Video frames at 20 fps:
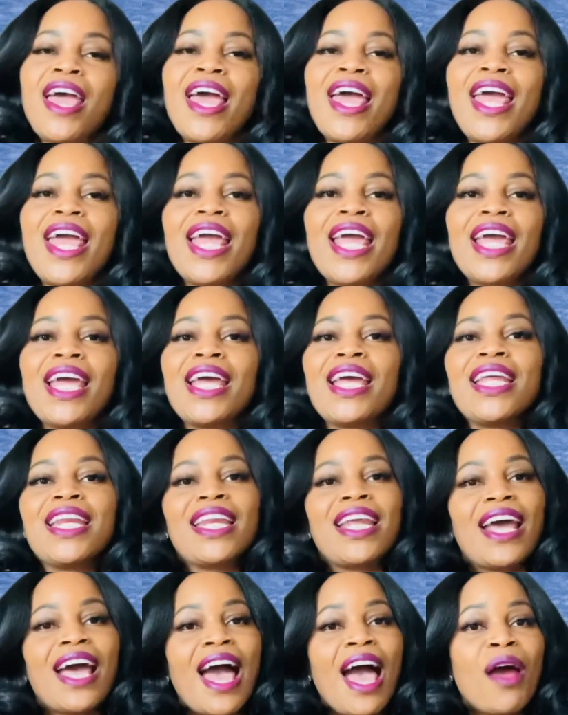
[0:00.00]

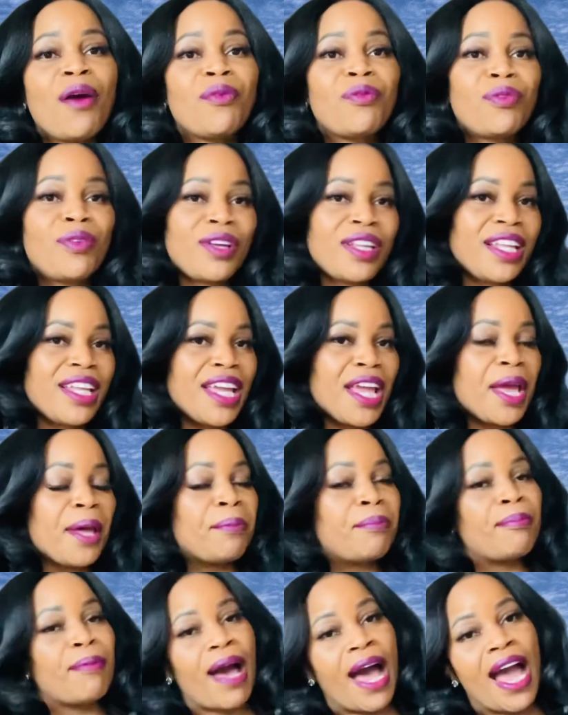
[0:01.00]
And I really
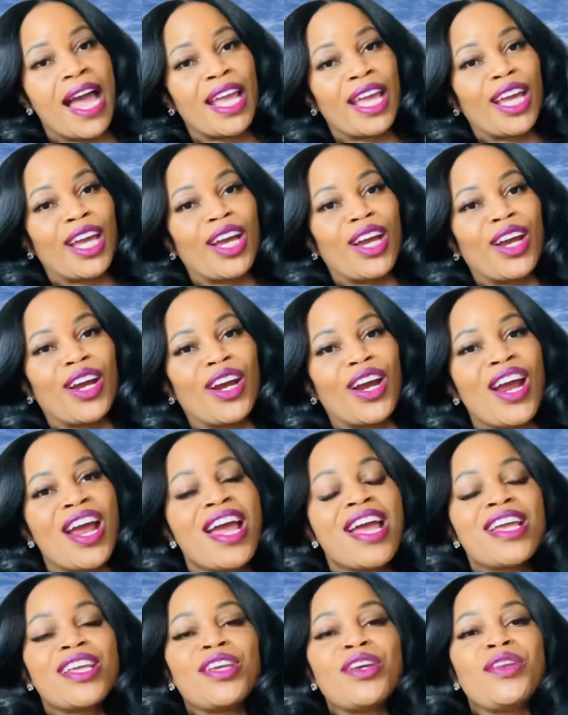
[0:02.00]
admire,
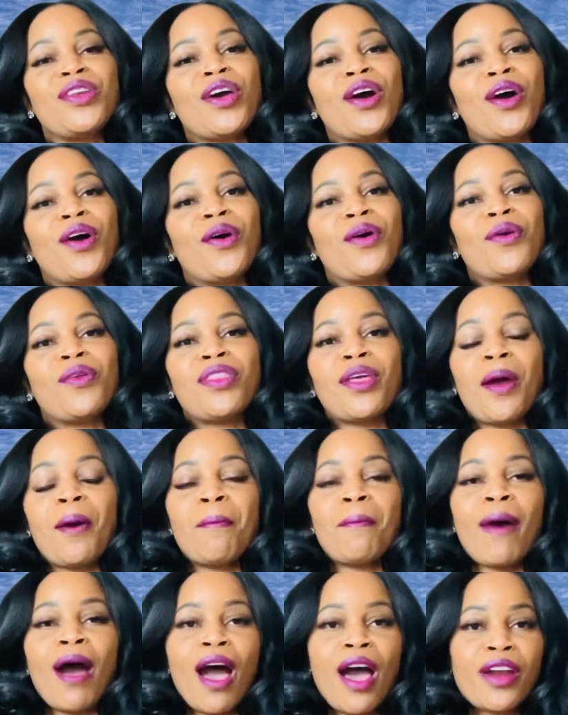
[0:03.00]
you know, their
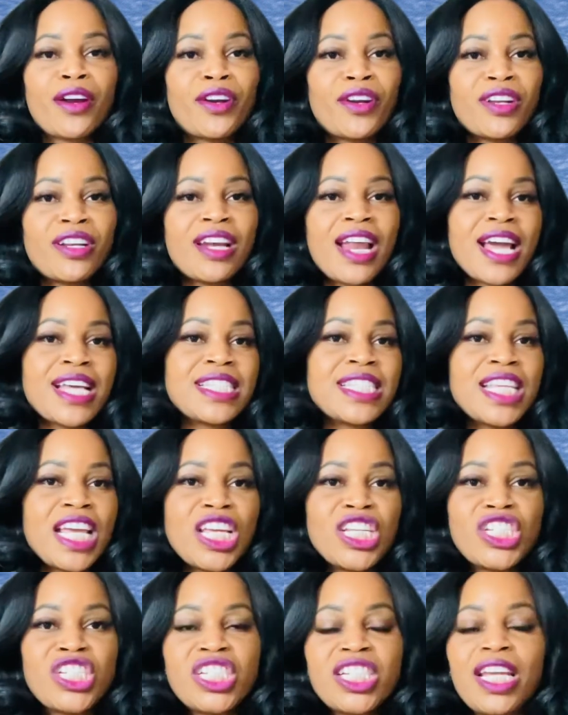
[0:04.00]

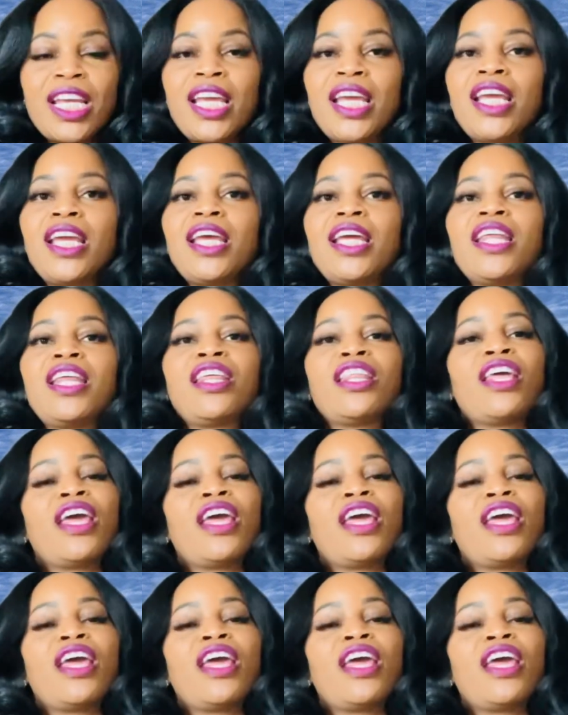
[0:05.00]
modernization,